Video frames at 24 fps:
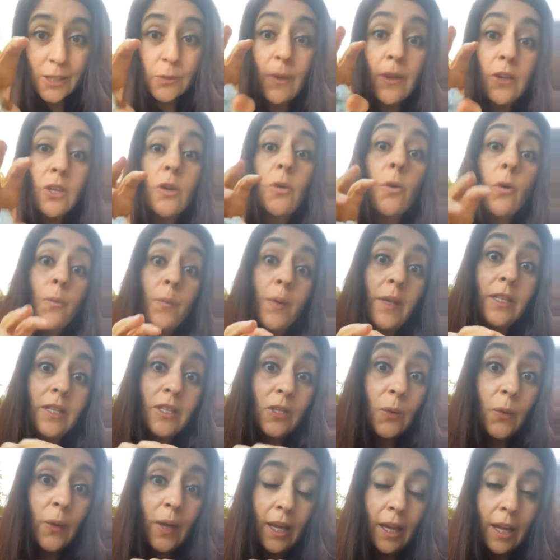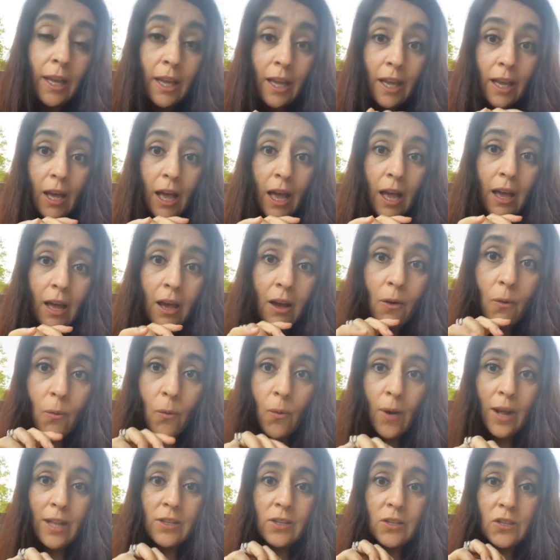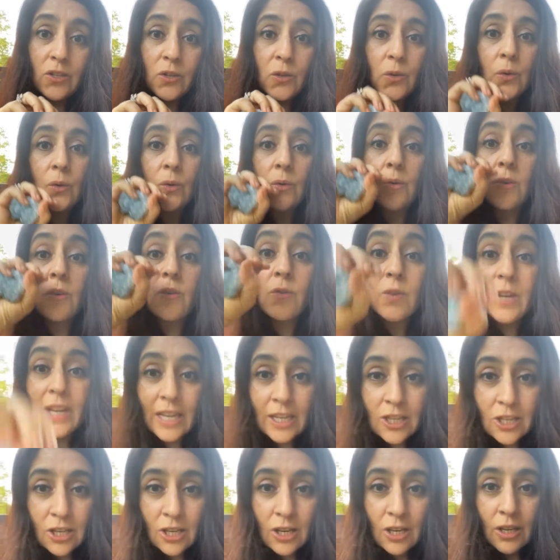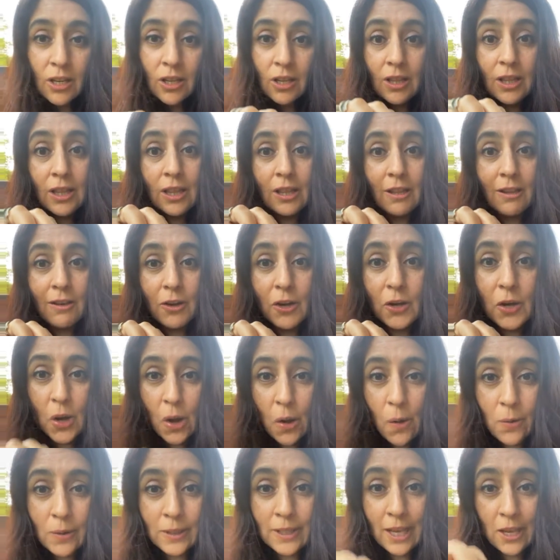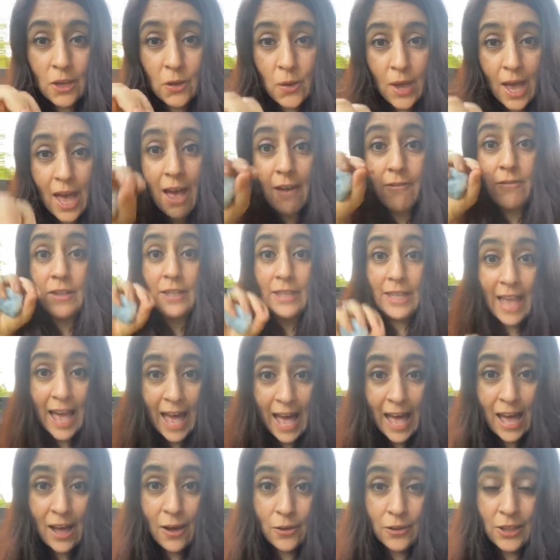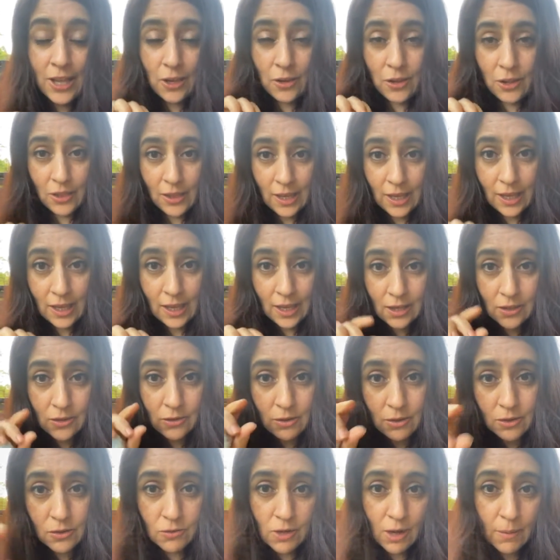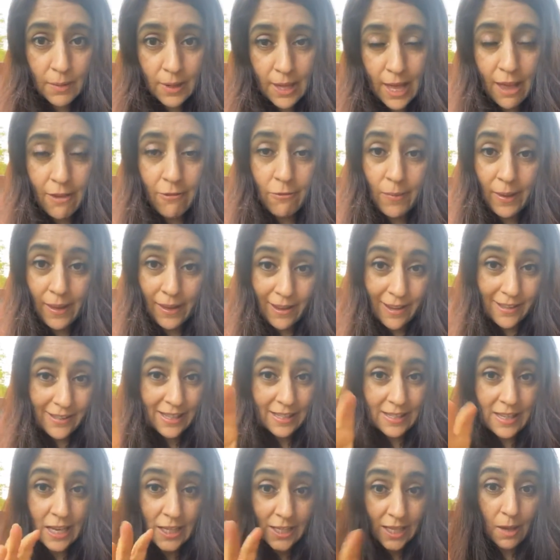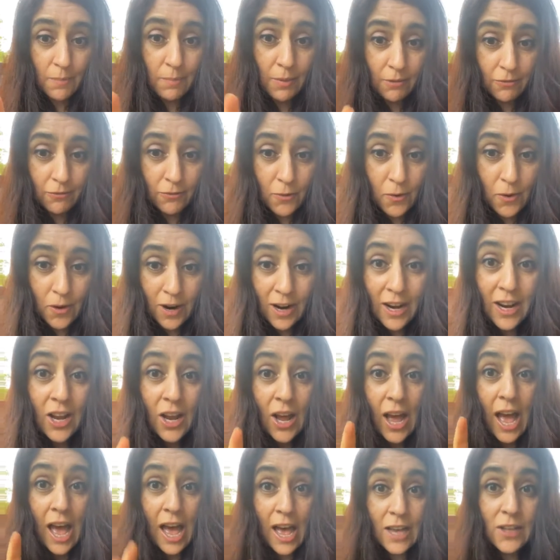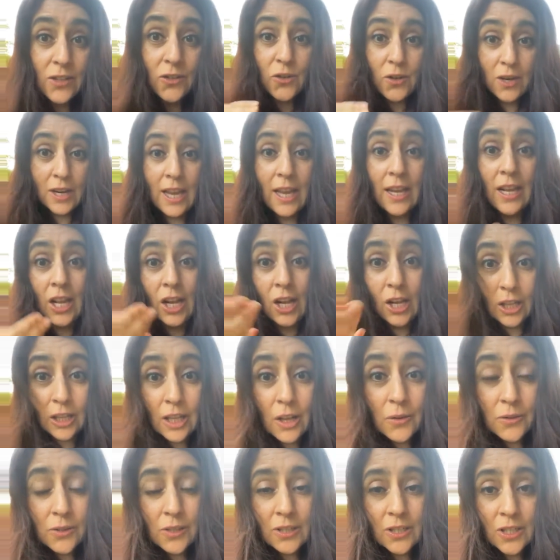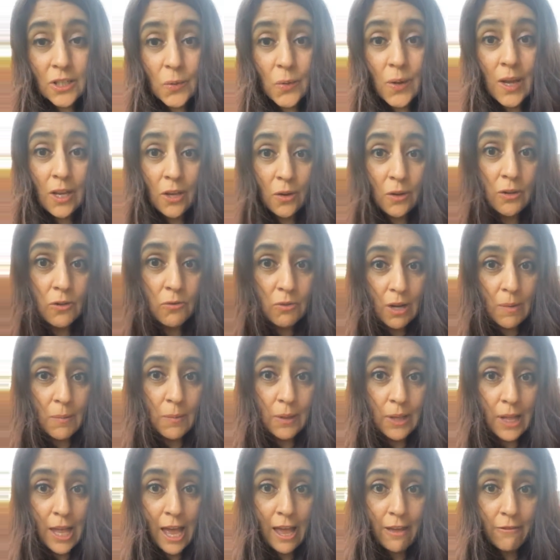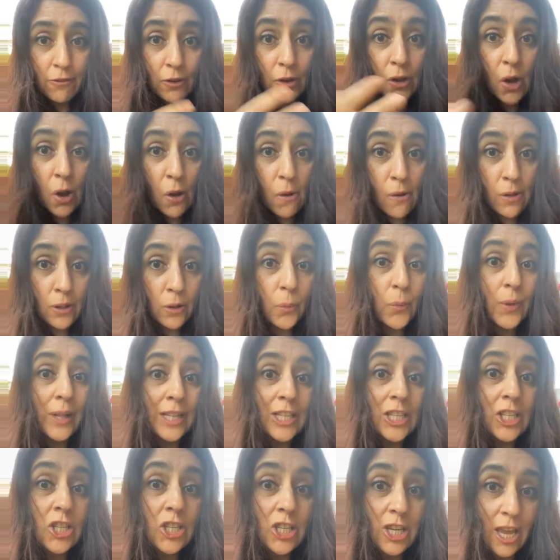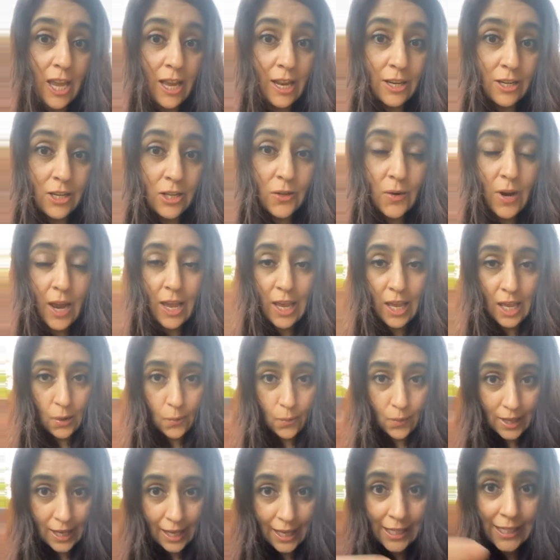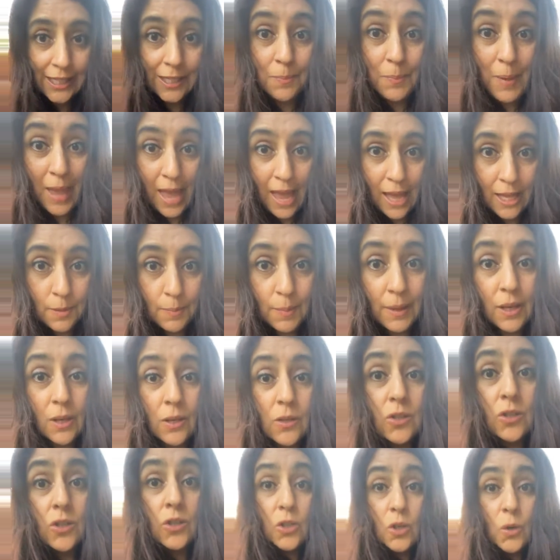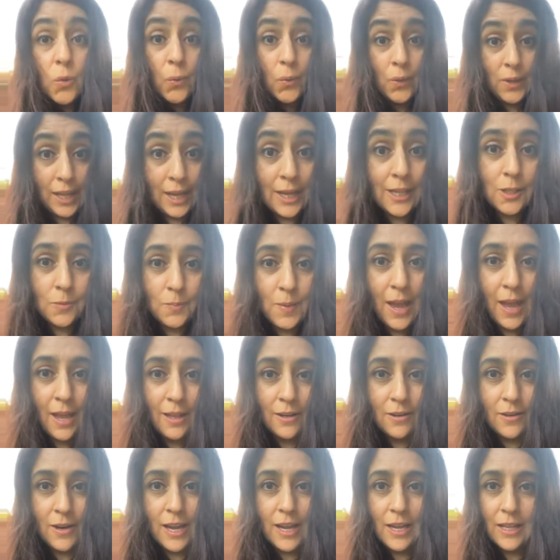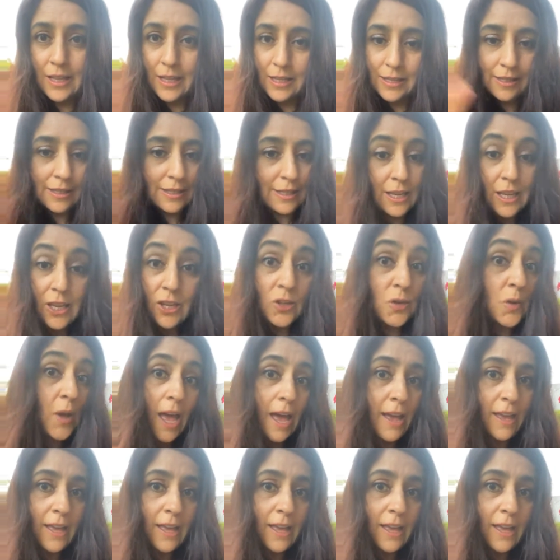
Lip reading: what you will be doing once you reach the goal that you have now that you think is your dream life. Because as I said before, as you're getting closer to it, your dream life goal will change, right? It will expand because you will expand, right? It